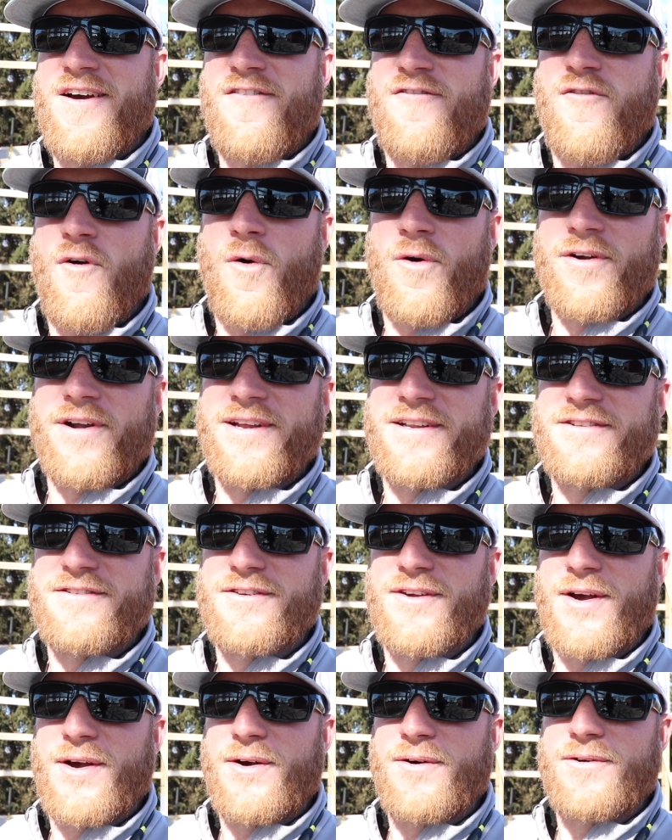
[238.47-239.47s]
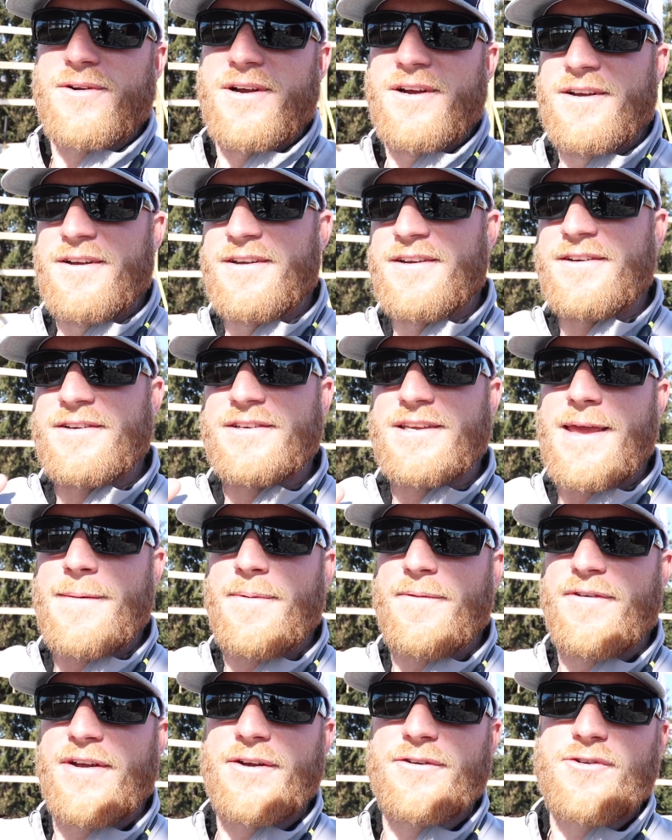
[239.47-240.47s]
for it, so keep
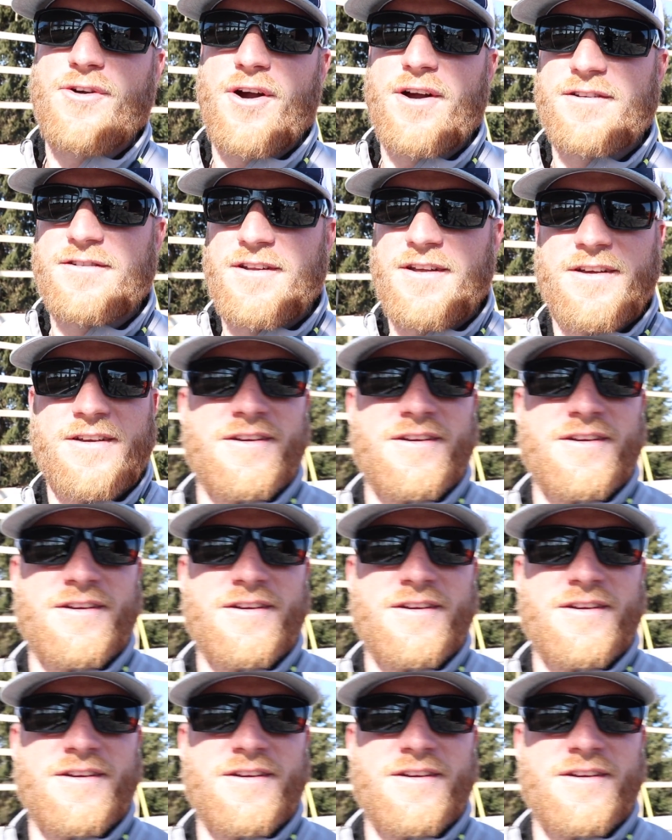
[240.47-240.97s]
your fingers crossed.